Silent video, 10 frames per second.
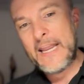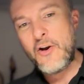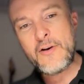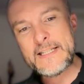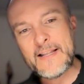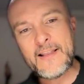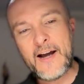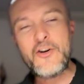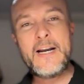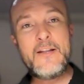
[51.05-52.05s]
noticed that
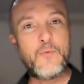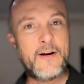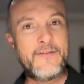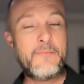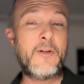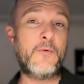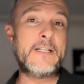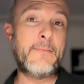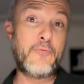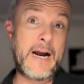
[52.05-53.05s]
underneath one of them, there were
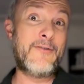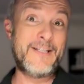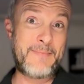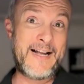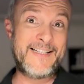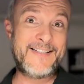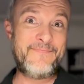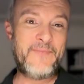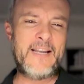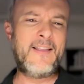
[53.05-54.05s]
some brown spots.
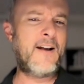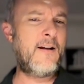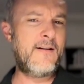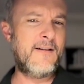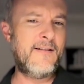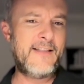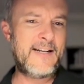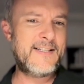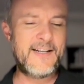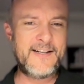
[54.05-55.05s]
And he thought, uh-oh,
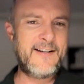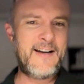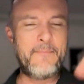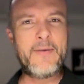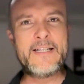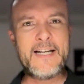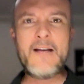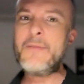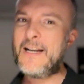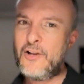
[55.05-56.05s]
that's not good. And he picked it
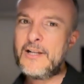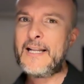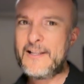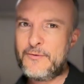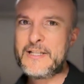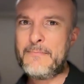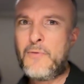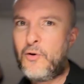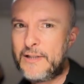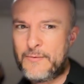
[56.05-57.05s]
up, and it looked like there was some
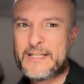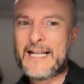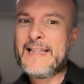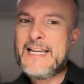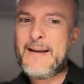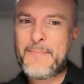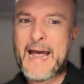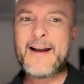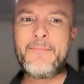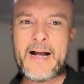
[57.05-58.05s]
mold that was like leading
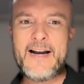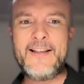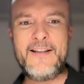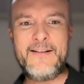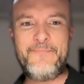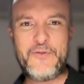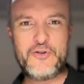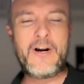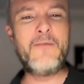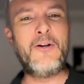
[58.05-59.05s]
back behind the
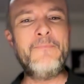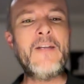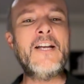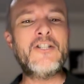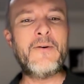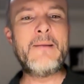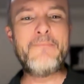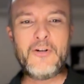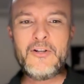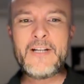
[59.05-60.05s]
drywall. So he
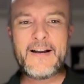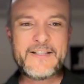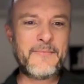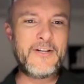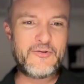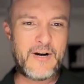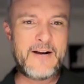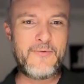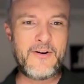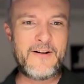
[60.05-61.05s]
pulled some of the
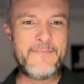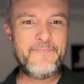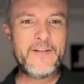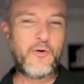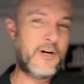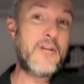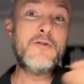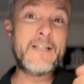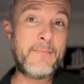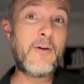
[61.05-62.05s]
drywall, or
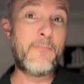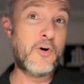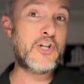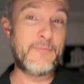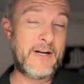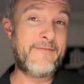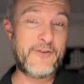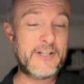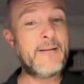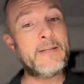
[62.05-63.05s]
used a moisture meter
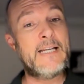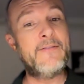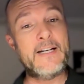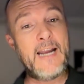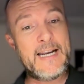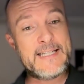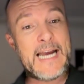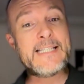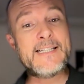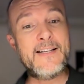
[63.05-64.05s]
first, I believe, and
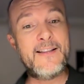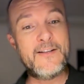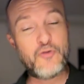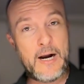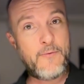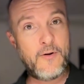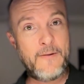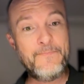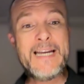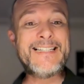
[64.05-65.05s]
tested the
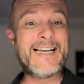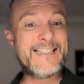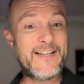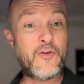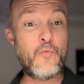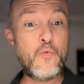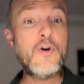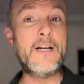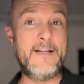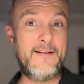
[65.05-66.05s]
drywall, tested the
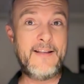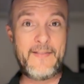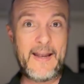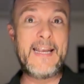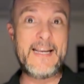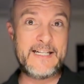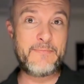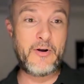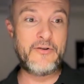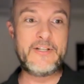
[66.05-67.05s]
wood that then he
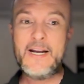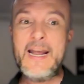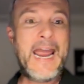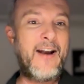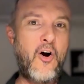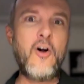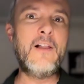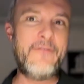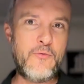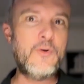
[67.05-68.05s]
exposed, and
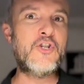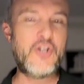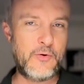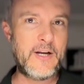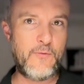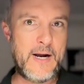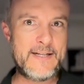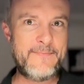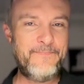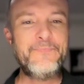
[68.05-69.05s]
all of it was soaking
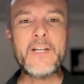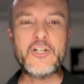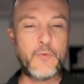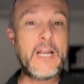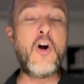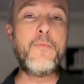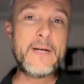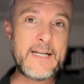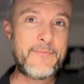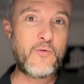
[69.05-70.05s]
wet. So when he
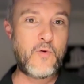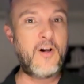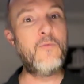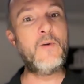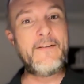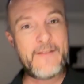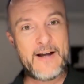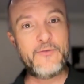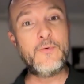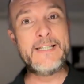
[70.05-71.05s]
opened up the wall, what he
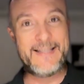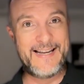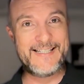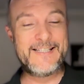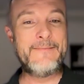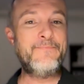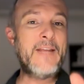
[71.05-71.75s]
found was this.